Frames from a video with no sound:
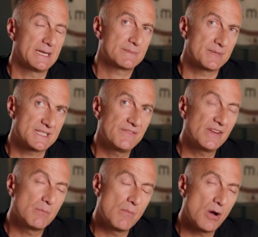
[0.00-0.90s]
a
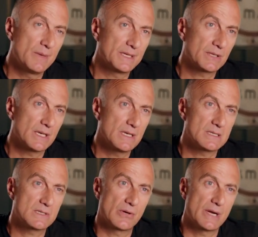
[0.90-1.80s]
specific moment,
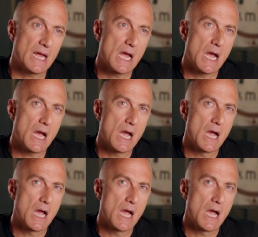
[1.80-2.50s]
is gonna